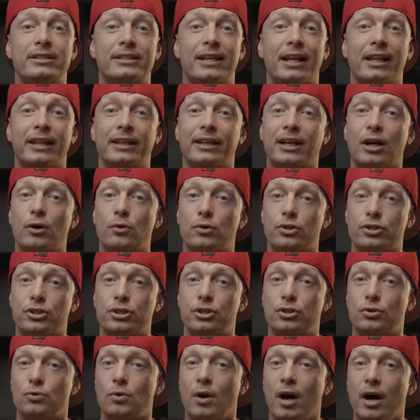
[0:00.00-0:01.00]
selling our
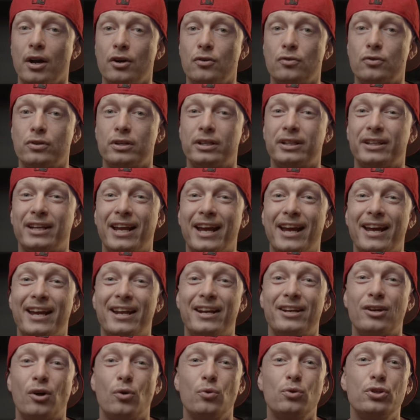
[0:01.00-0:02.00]
C200
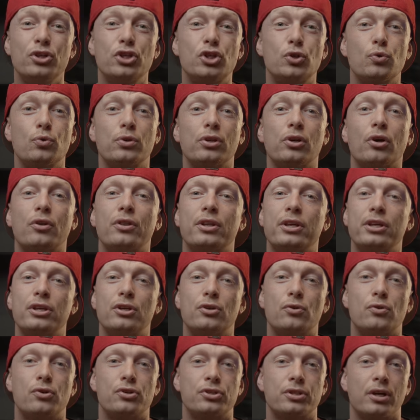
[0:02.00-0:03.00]
and only shooting on the
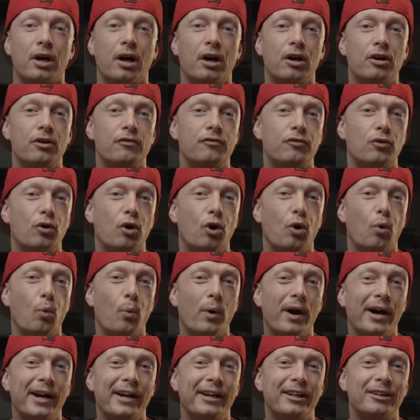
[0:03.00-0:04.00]
EOS R for a
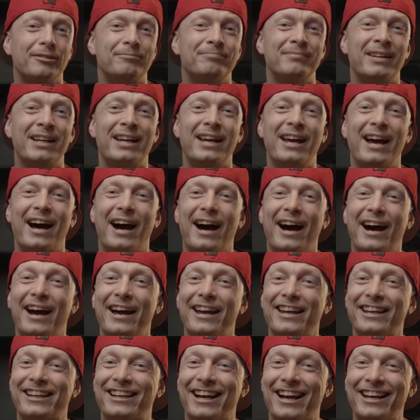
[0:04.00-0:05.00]
while,
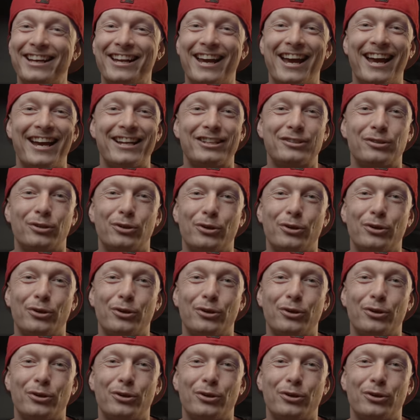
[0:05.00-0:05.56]
I kind of had to